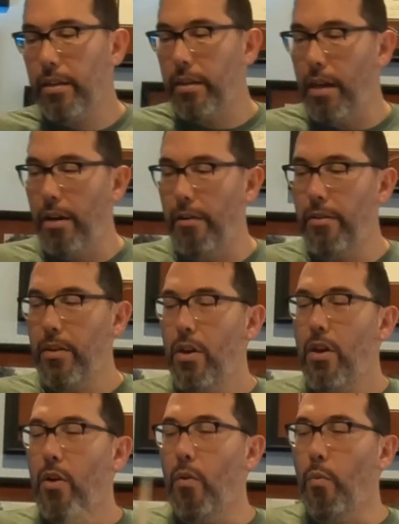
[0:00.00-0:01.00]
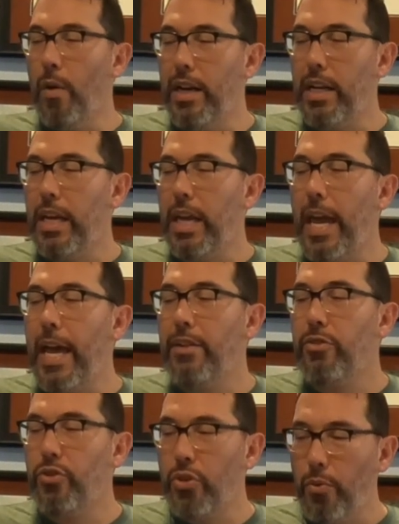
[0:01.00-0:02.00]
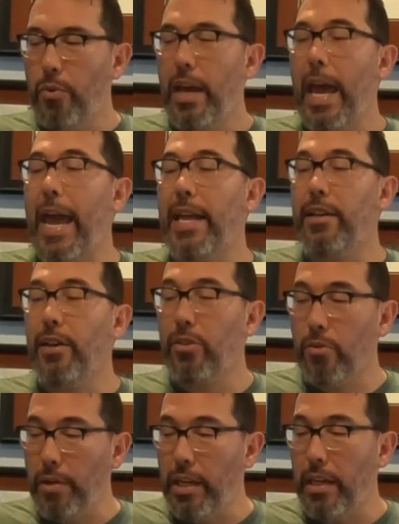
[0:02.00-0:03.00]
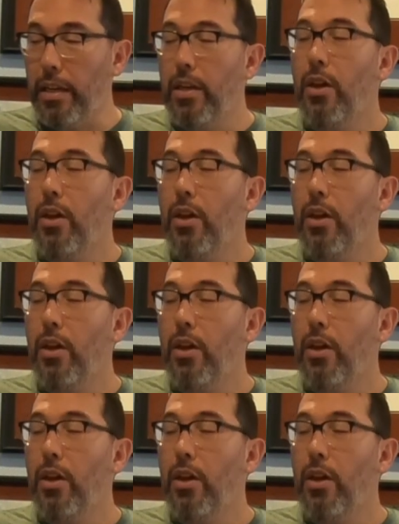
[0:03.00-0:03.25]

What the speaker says: Go. 1 E and 2, and 3.